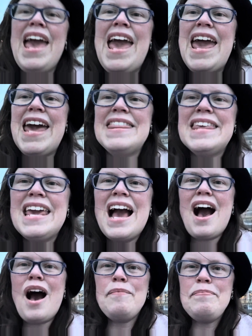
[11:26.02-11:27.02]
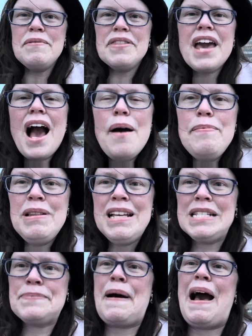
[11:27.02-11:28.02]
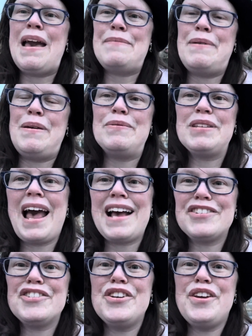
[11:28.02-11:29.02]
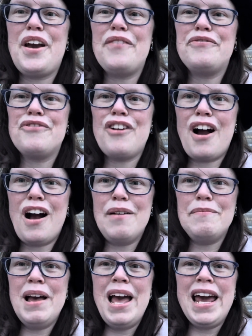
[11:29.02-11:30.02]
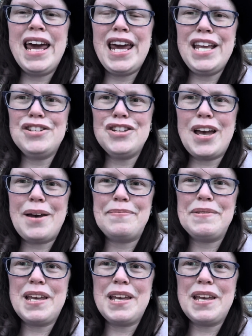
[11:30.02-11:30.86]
And the obelisk behind me was actually from Egypt.